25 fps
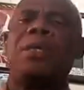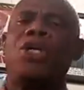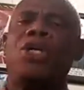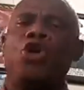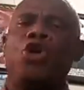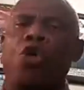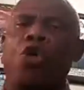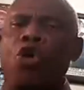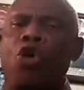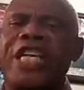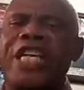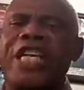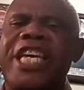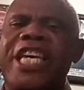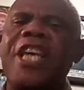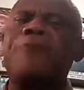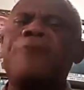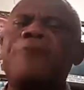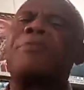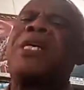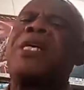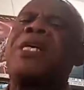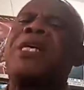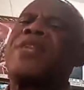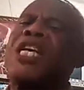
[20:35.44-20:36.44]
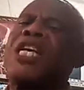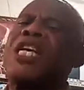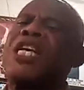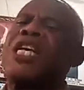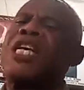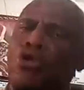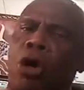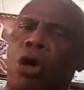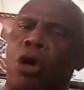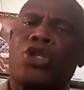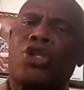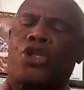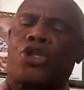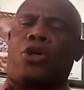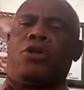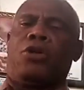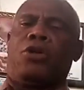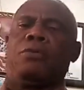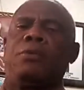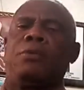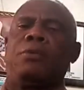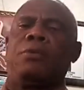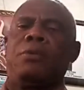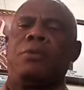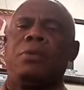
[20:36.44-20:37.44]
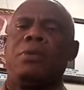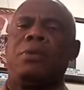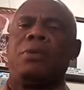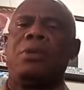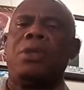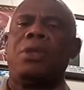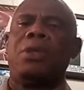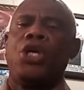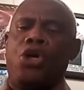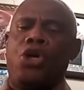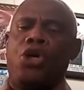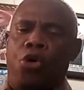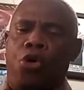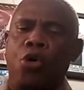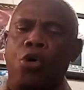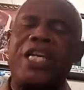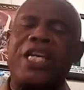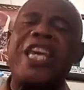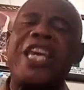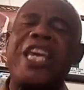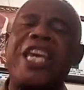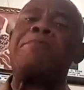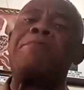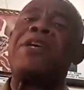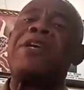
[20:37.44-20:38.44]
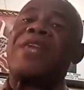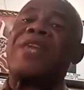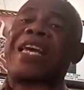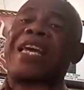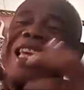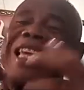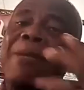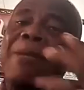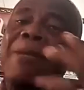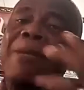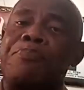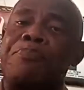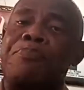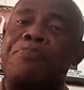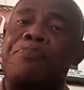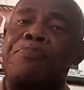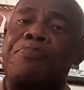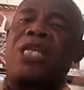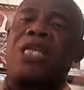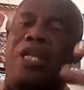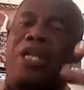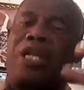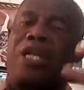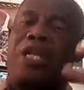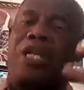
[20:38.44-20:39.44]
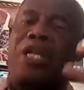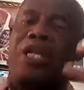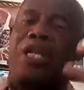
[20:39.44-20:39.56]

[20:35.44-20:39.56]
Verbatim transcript: Who gives me the instruction? Who gives me the imprint?